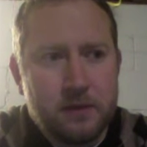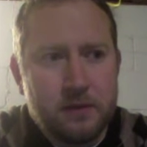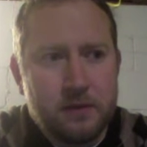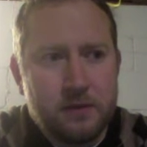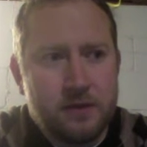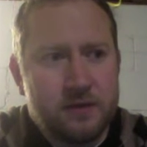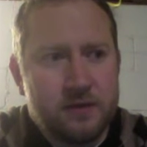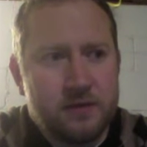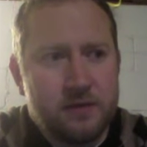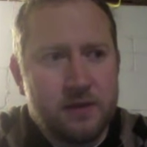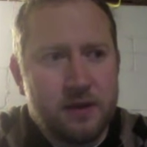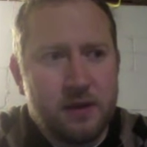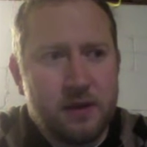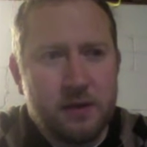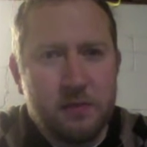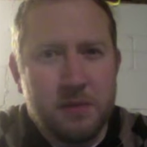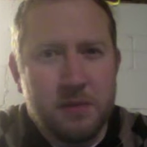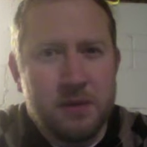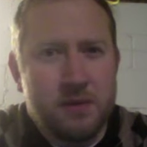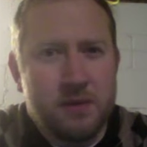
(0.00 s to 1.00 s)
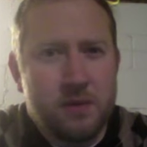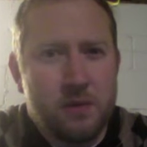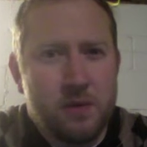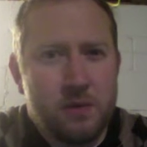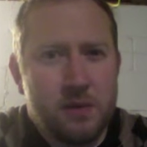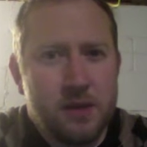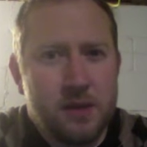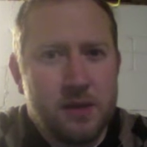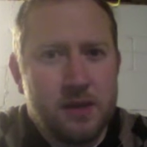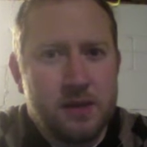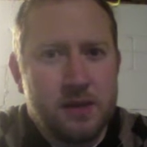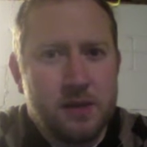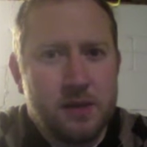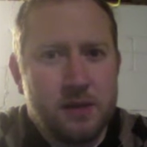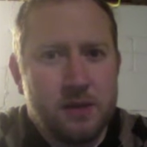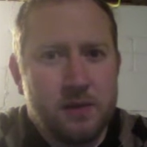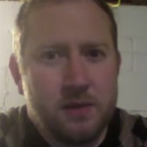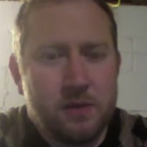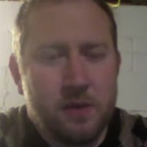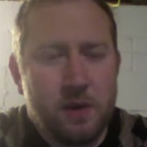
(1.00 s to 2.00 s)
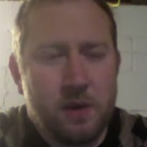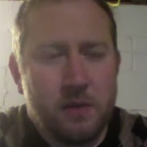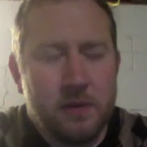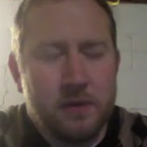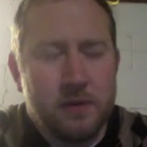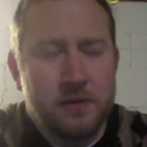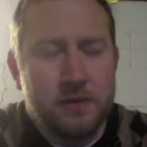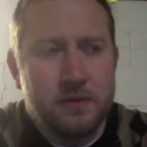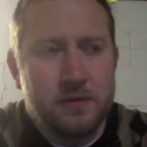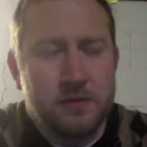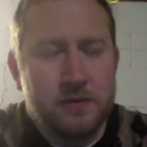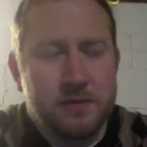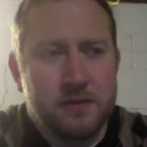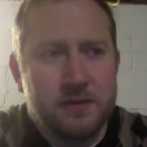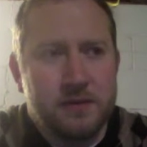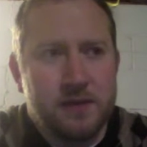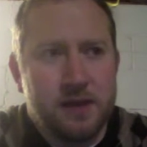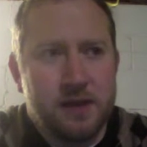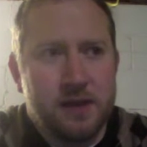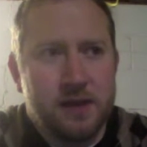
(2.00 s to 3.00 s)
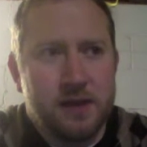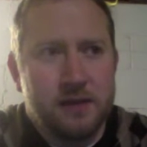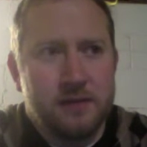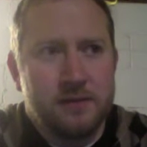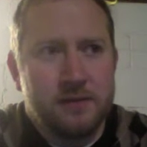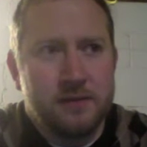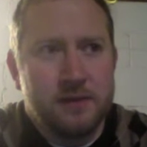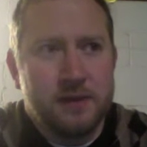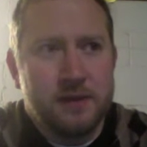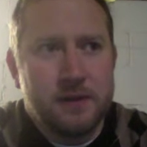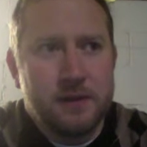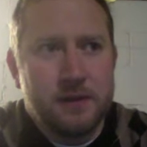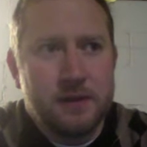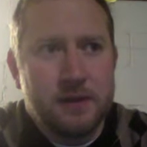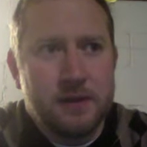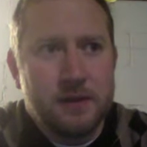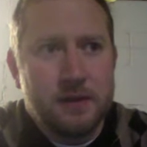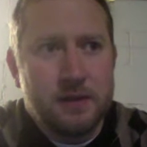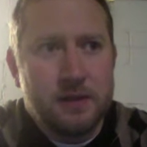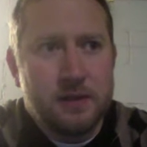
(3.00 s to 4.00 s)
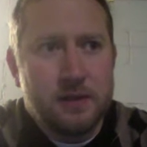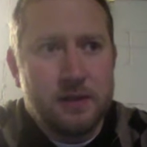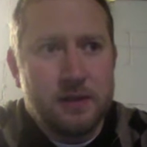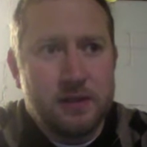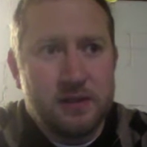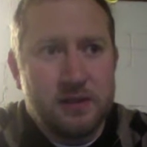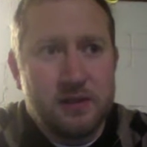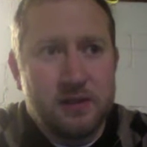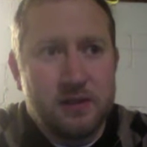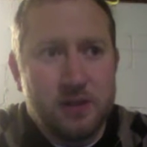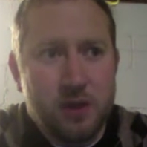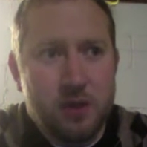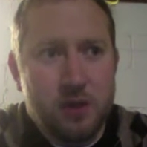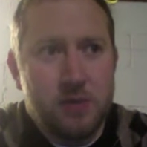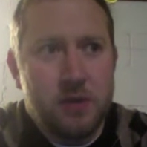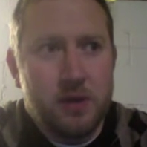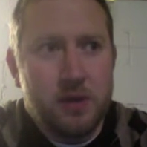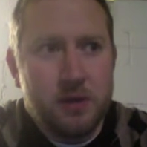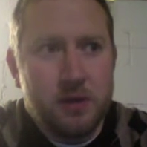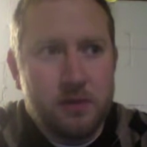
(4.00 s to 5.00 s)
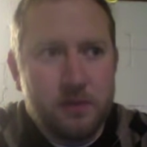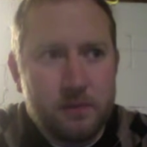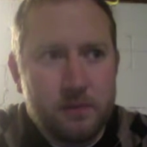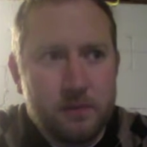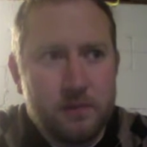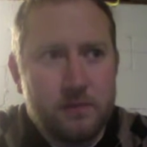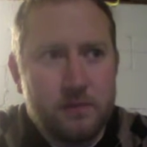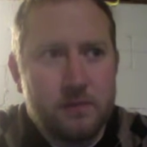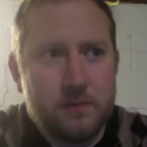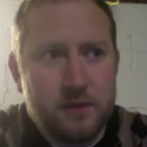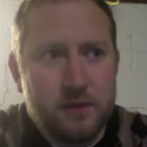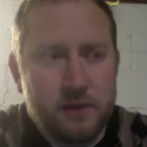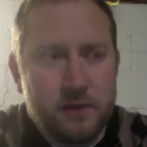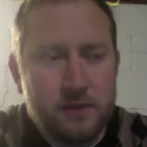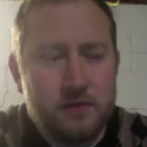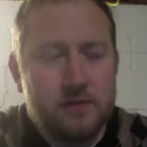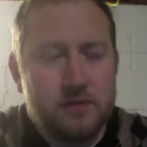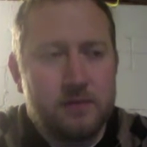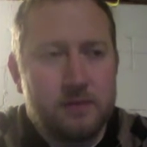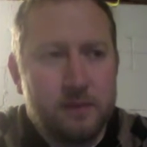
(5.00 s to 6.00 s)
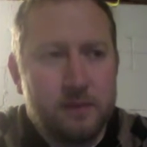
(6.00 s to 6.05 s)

just there to mentor me, walk me through some stuff, just to show me just